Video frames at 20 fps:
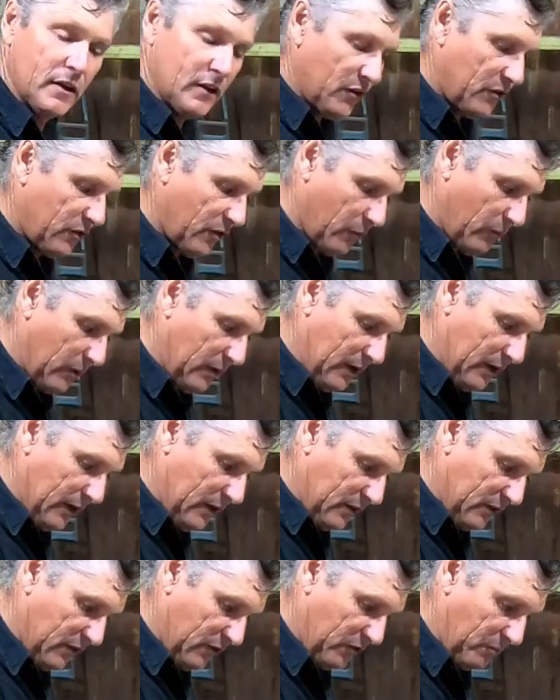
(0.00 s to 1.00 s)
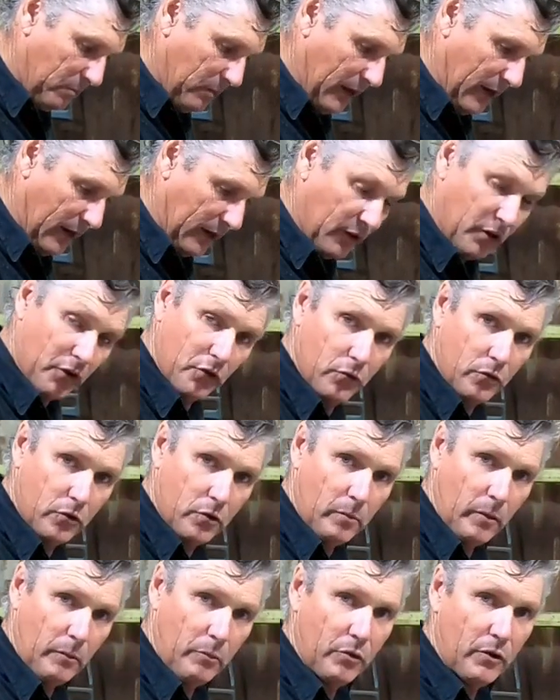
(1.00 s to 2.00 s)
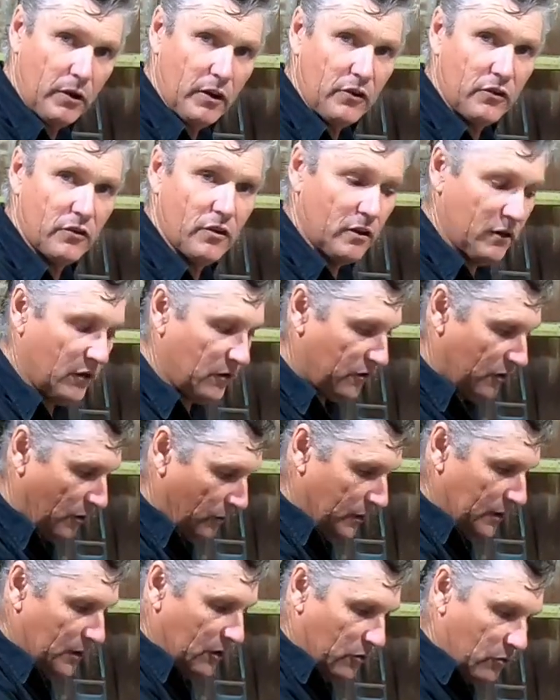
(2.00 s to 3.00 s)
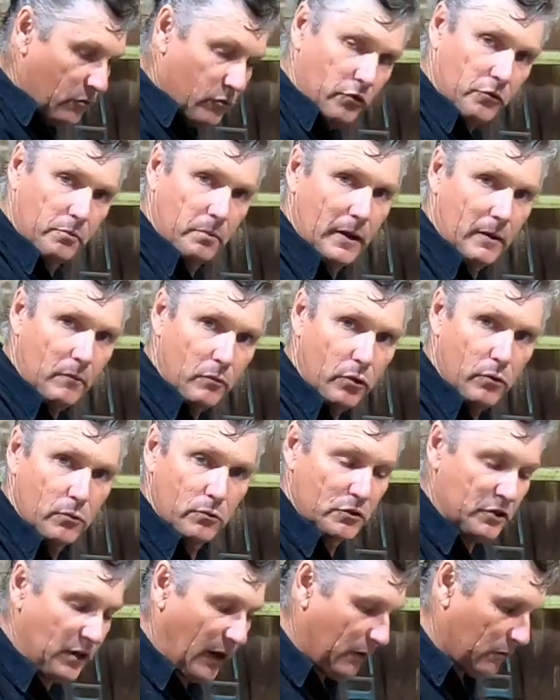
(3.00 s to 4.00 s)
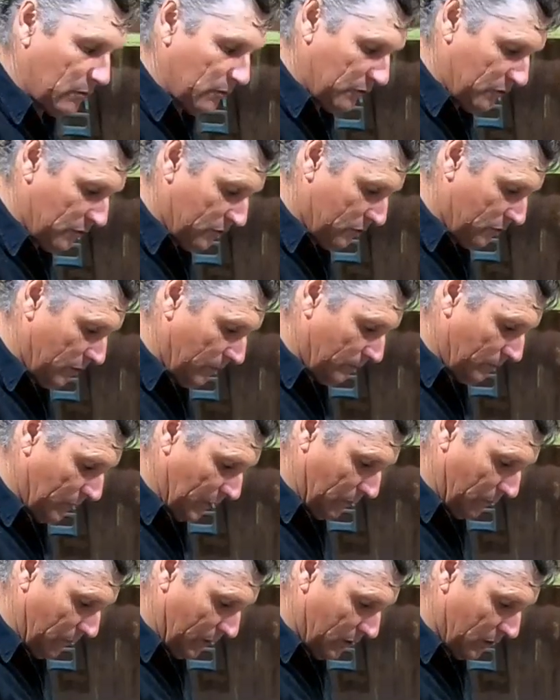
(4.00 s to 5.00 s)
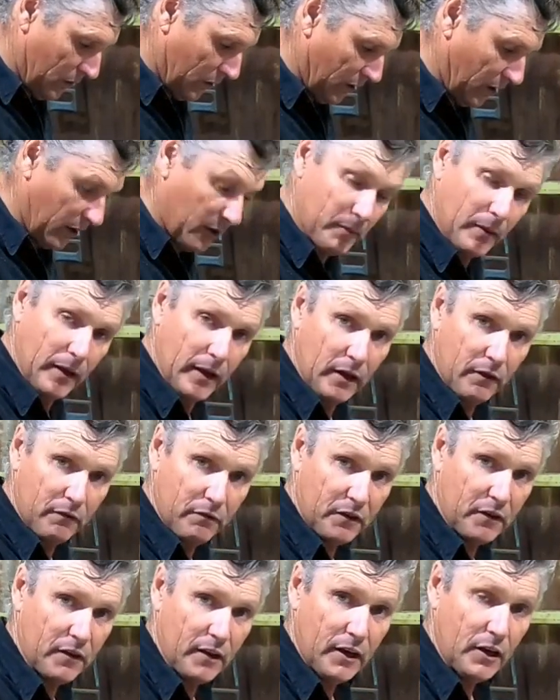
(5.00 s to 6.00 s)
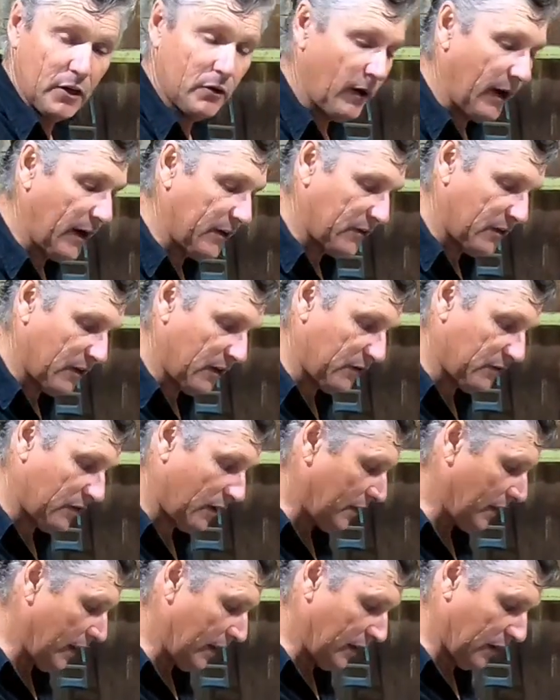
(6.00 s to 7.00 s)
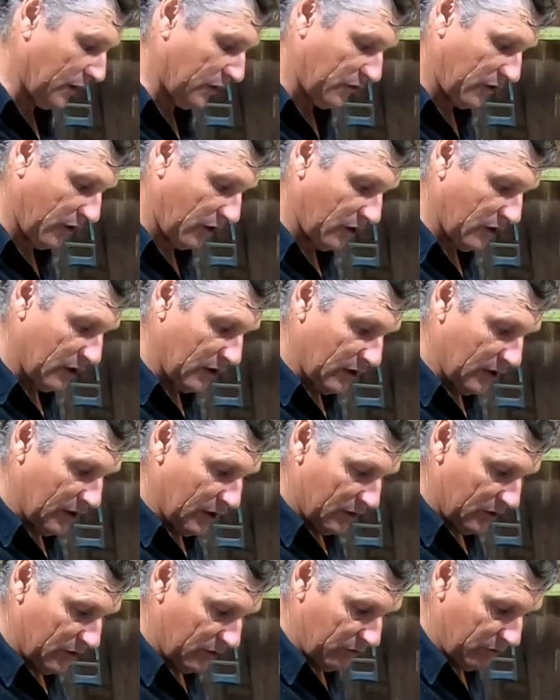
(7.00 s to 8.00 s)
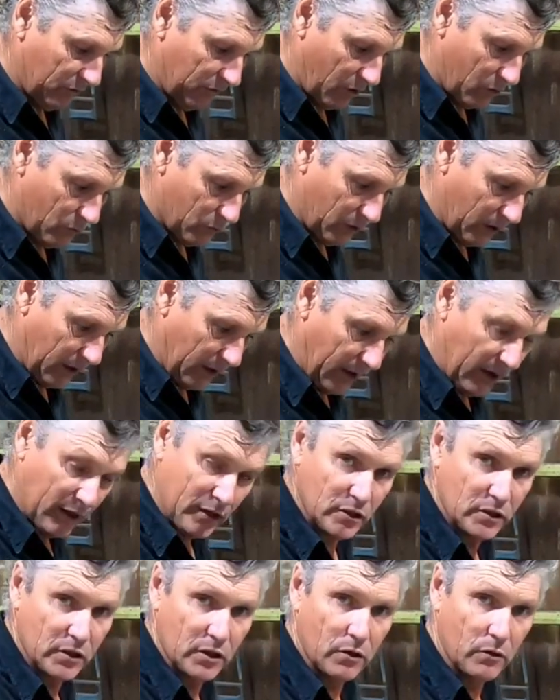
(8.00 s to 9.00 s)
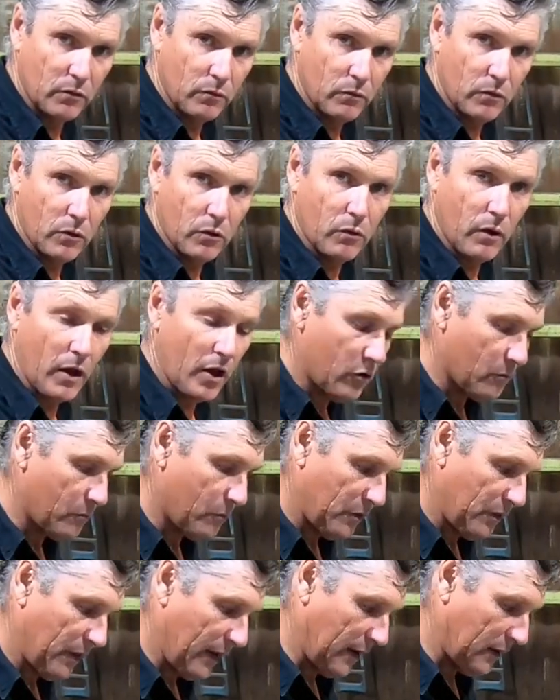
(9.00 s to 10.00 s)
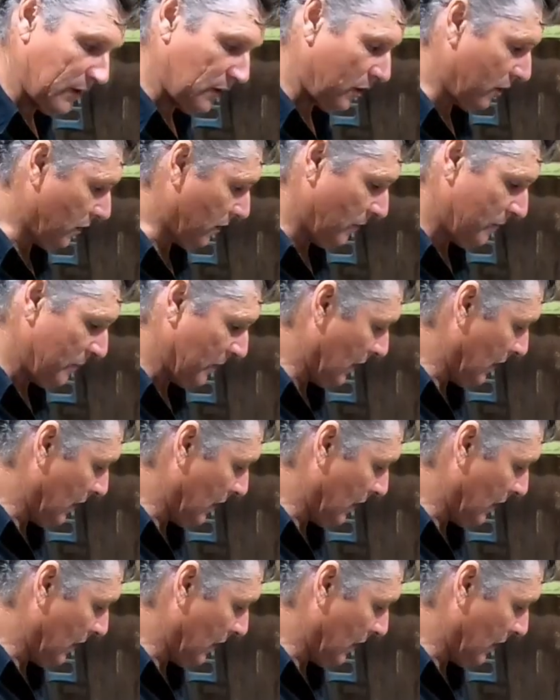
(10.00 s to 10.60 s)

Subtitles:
So we need this part of the door to be pretty solid, so when the door's being pulled shut all the time, we're not going to be getting fatigue cracks and things like that in it. So this folded edge will help with that a lot.